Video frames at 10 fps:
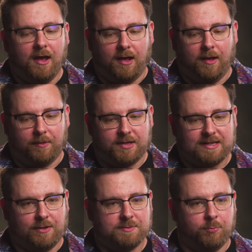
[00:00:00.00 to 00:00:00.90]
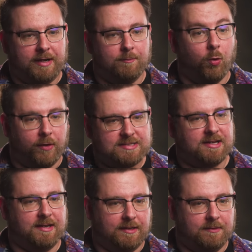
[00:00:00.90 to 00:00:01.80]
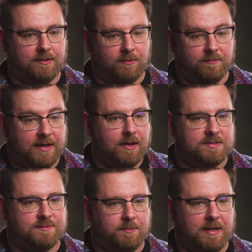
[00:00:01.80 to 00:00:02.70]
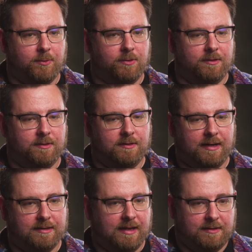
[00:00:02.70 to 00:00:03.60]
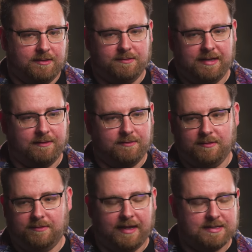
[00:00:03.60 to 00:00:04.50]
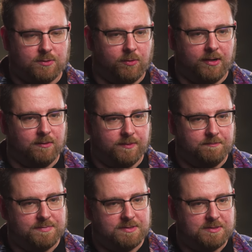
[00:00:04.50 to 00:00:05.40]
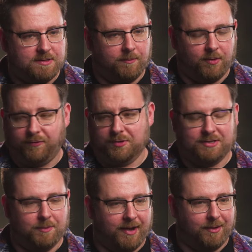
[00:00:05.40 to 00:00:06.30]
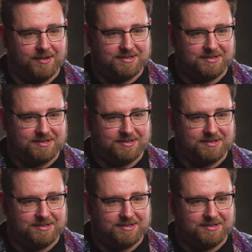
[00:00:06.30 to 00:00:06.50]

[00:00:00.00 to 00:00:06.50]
Because I got to bring more exciting, you know, videos to people, and yeah, hey, thanks Oreo for, you know, I'm not forcing you to buy Oreos.